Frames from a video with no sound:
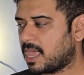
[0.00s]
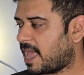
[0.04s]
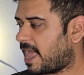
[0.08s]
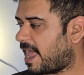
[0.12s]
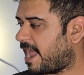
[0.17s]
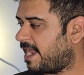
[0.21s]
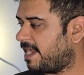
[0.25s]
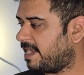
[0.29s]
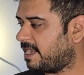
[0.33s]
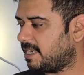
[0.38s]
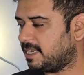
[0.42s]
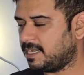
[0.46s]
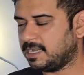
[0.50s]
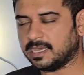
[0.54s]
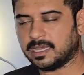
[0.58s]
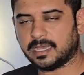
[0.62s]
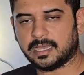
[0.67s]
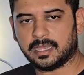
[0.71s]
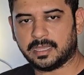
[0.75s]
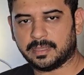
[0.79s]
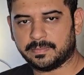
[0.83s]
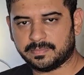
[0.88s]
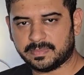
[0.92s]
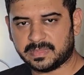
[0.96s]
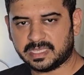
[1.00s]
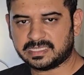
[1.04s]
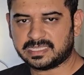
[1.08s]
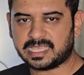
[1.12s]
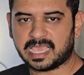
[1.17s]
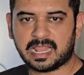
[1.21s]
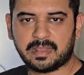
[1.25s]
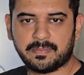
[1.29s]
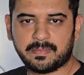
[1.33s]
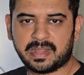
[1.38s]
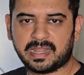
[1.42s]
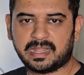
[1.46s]
and this
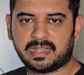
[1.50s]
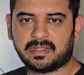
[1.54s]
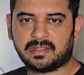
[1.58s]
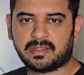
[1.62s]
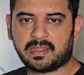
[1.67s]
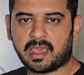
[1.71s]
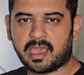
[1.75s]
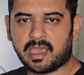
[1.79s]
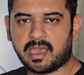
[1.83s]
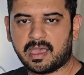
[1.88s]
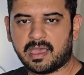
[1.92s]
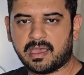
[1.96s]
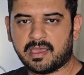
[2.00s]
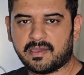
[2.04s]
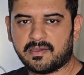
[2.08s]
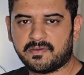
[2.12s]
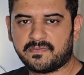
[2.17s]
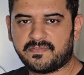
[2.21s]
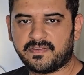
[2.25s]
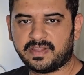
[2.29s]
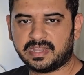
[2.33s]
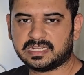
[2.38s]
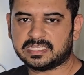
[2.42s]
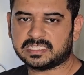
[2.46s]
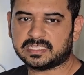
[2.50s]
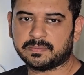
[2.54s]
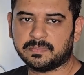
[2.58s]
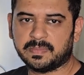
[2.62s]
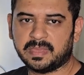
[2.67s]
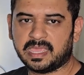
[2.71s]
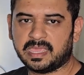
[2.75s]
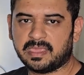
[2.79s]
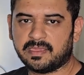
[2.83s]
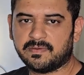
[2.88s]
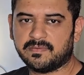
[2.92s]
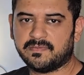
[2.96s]
helmet fits
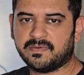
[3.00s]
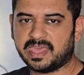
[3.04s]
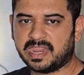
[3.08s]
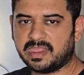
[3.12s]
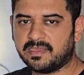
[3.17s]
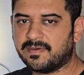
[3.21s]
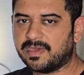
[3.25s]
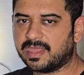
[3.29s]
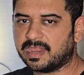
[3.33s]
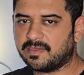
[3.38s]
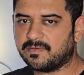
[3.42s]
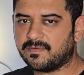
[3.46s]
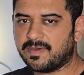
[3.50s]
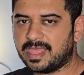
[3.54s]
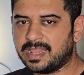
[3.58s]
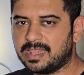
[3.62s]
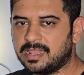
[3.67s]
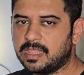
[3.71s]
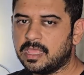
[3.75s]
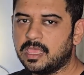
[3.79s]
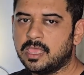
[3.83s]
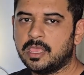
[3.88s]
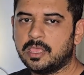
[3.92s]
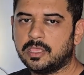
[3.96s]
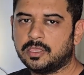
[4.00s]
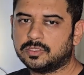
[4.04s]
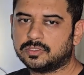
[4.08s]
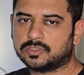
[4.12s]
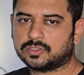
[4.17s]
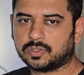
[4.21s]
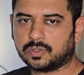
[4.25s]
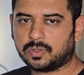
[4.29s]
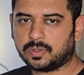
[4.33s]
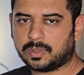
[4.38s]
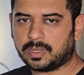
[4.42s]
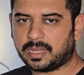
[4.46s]
me very well.
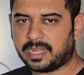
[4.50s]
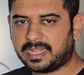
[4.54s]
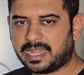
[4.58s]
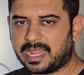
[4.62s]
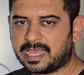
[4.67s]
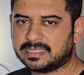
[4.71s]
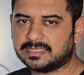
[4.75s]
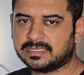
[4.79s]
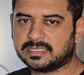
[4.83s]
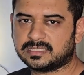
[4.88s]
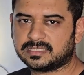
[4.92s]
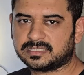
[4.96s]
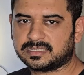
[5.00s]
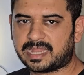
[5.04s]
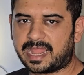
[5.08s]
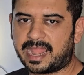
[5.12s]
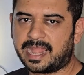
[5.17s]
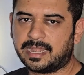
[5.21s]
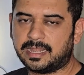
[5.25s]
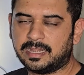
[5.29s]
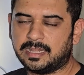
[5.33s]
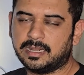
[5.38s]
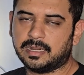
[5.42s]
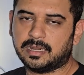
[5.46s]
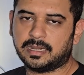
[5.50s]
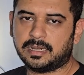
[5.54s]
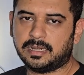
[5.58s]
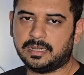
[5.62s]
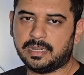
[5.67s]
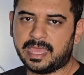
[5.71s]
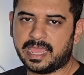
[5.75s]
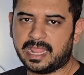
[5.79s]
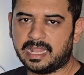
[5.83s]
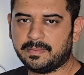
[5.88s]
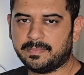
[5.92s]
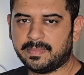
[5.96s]
So it has a
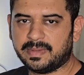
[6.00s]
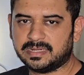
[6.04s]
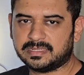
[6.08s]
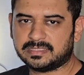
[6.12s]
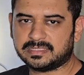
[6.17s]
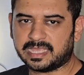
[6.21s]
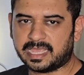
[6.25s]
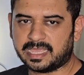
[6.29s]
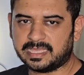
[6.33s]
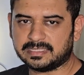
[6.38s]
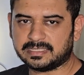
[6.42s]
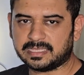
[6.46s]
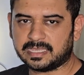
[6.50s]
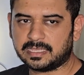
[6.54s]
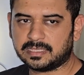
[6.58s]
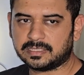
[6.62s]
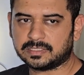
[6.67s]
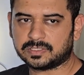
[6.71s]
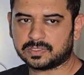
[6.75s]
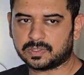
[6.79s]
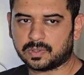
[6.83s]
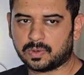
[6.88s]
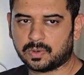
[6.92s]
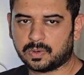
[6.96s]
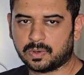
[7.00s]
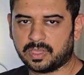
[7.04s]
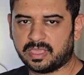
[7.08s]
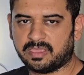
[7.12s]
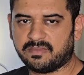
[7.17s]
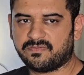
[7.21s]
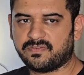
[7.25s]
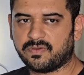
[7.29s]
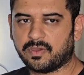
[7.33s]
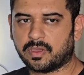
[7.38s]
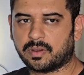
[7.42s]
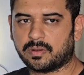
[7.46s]
standard helmet sizing. So
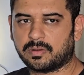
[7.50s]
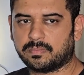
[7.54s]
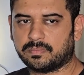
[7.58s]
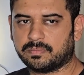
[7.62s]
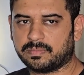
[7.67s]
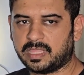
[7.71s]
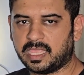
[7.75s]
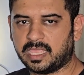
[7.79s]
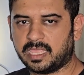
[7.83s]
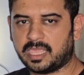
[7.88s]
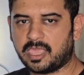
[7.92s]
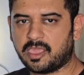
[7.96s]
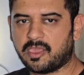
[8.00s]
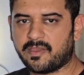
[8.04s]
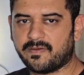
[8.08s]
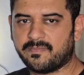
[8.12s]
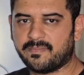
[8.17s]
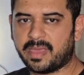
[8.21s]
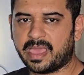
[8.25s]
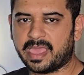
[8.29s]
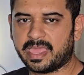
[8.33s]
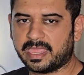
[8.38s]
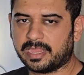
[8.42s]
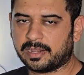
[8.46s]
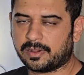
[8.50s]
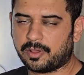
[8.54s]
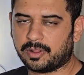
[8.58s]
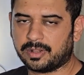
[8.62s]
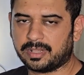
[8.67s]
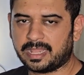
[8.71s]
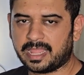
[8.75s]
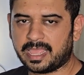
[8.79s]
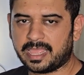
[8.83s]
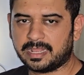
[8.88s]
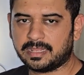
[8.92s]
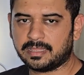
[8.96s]
if you're thinking of buying it
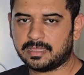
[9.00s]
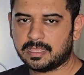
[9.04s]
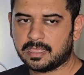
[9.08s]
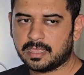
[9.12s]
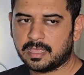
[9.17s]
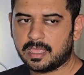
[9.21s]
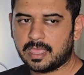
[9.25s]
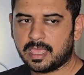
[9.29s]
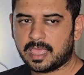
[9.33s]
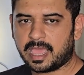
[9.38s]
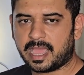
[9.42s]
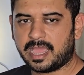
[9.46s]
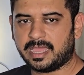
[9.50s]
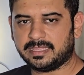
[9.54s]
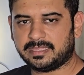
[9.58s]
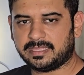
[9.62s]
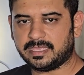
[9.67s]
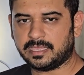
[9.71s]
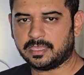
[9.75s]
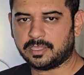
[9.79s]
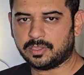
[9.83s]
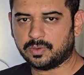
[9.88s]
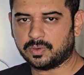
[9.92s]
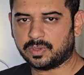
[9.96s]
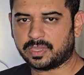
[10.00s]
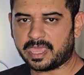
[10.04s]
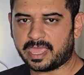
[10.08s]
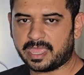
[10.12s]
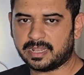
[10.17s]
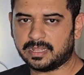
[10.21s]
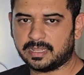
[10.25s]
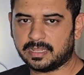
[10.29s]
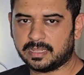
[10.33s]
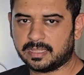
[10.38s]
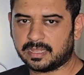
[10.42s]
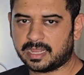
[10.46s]
online, I think you
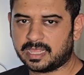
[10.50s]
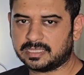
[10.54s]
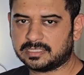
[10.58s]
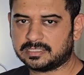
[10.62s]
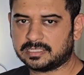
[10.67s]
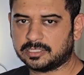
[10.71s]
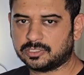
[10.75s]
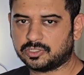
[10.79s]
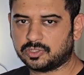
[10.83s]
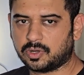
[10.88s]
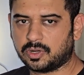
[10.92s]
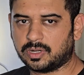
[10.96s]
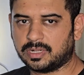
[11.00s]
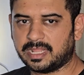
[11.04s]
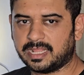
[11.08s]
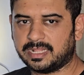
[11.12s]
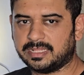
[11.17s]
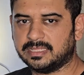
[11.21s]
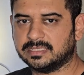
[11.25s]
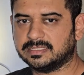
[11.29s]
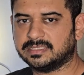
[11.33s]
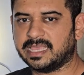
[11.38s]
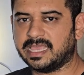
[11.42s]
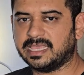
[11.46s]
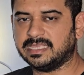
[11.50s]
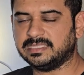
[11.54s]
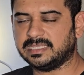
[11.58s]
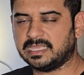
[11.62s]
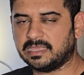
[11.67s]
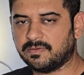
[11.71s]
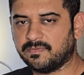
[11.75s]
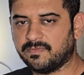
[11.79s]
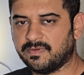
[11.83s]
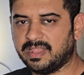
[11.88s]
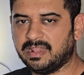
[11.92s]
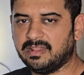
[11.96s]
can rest assured that the
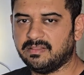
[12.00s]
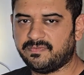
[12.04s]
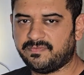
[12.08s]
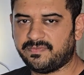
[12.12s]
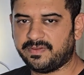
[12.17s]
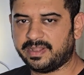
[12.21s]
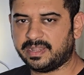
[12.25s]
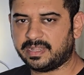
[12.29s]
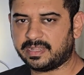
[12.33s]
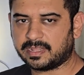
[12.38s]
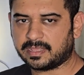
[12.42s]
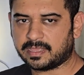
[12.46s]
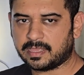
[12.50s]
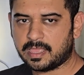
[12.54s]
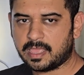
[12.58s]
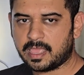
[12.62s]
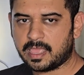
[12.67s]
sizing will fit